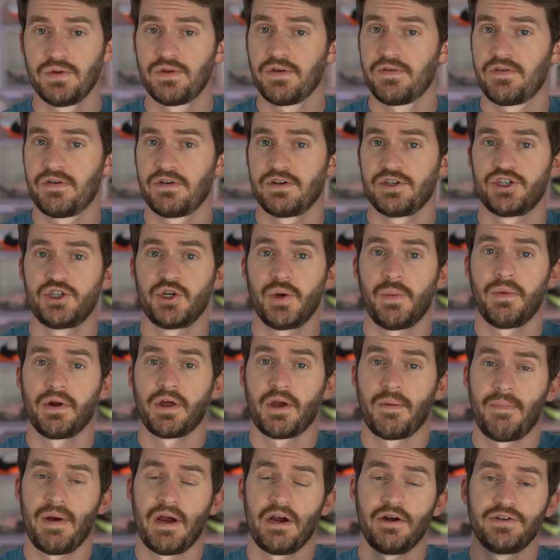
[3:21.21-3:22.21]
The first shoe I'm going to
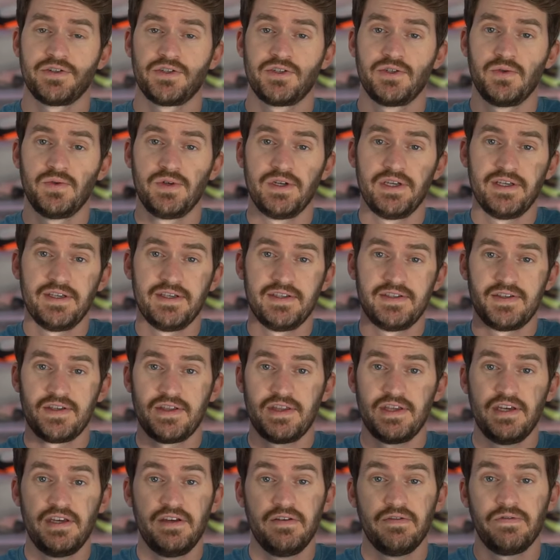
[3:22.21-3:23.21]
compare it to is
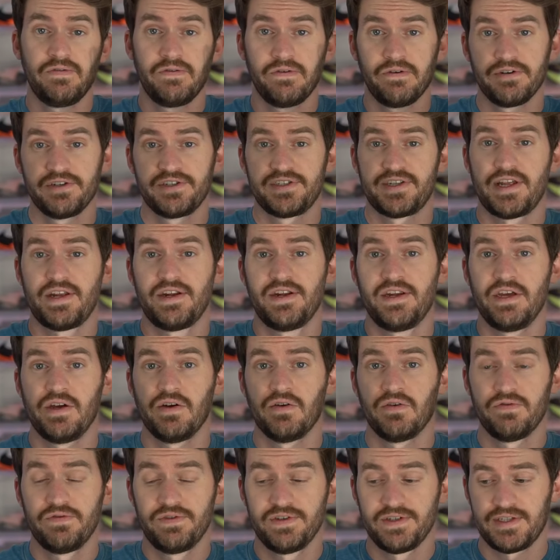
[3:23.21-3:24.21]
the first
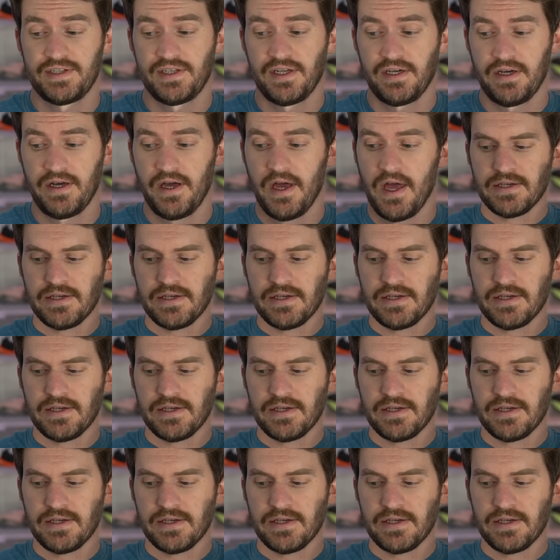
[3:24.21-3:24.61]
Neo Vista.